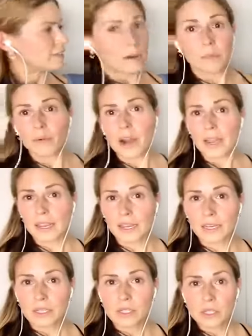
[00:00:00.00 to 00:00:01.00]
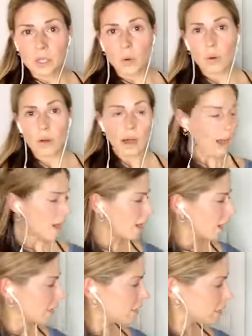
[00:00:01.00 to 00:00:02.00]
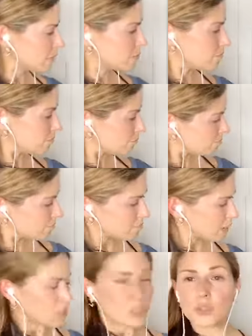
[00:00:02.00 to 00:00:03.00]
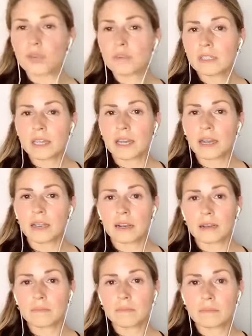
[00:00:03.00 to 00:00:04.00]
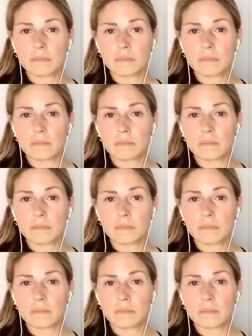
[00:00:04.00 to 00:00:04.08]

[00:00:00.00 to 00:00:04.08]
that bracket. So I assume that